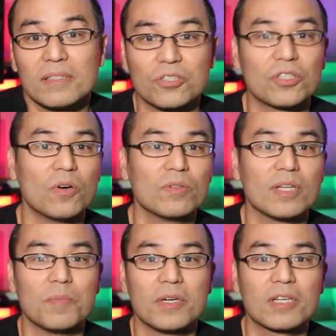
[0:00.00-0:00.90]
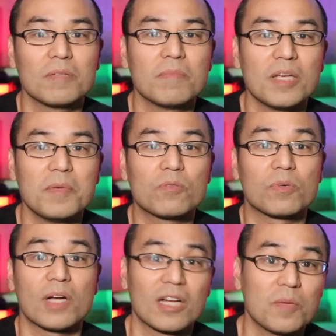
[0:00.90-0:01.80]
showed that American babies were
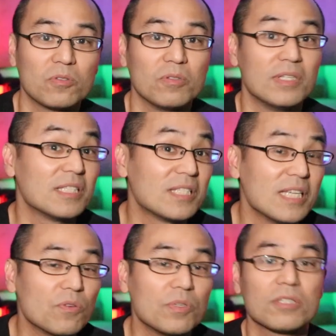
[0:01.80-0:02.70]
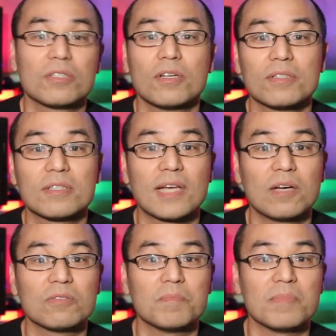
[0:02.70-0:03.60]
not able to distinguish the
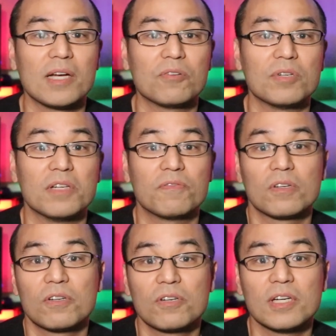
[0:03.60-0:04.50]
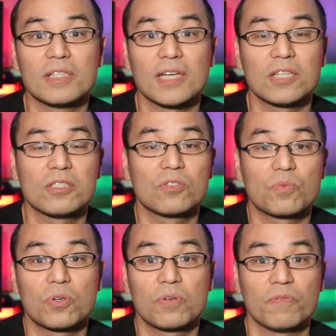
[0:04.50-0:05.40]
sounds in Mandarin if the learning sessions
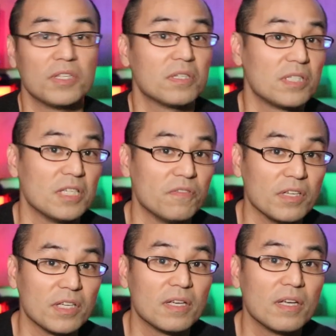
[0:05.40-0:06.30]
were via TV.